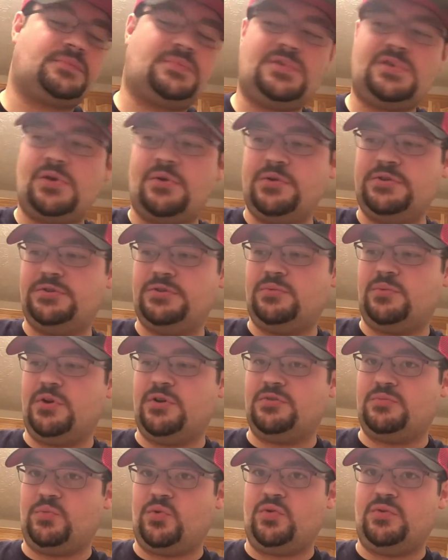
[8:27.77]
which are
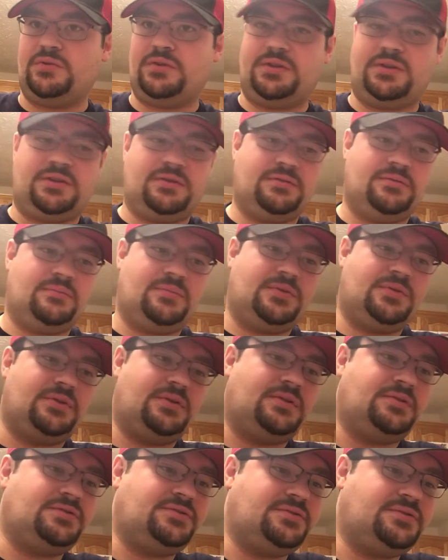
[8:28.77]
worth more than
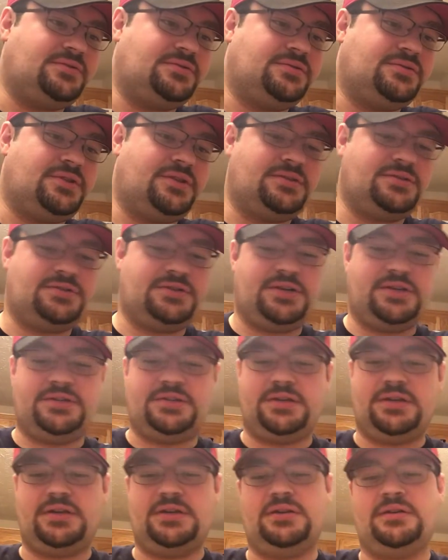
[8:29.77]

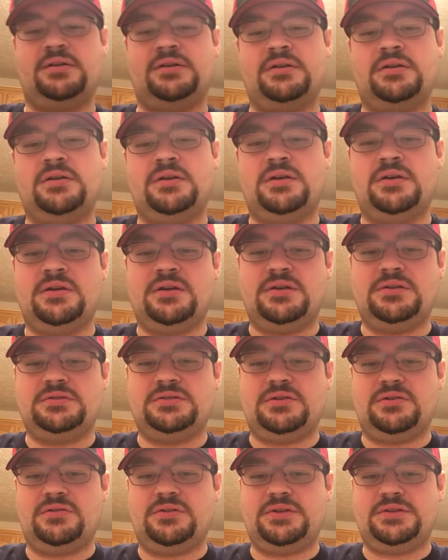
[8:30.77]
GT.
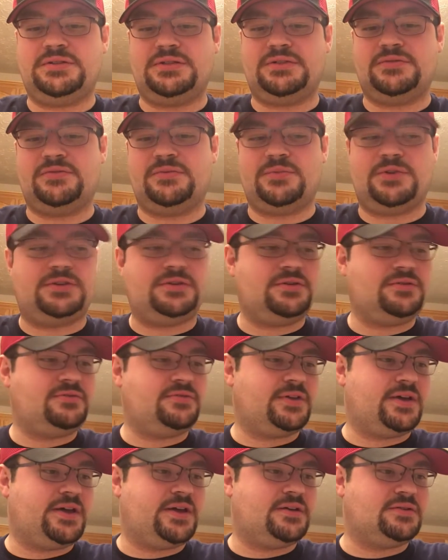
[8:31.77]
So this is from the
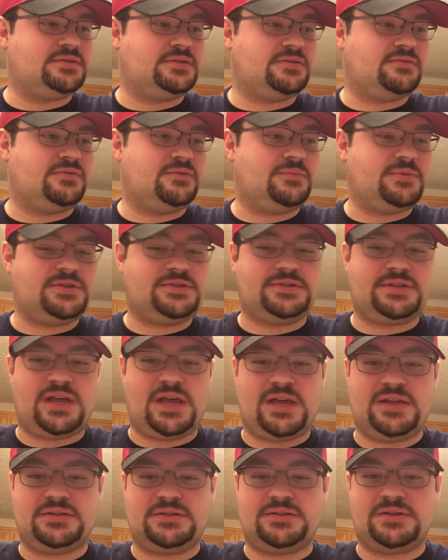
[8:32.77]
2000, from the
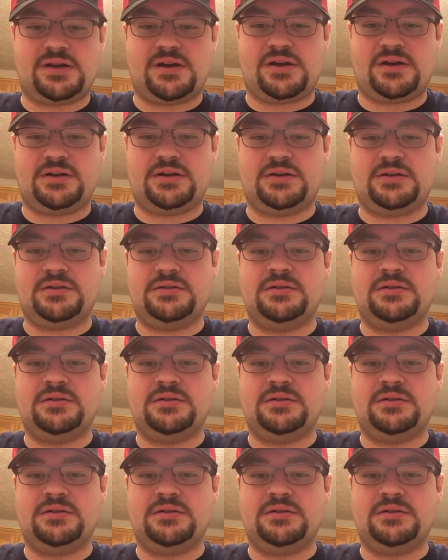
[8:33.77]
Saiyan Saga.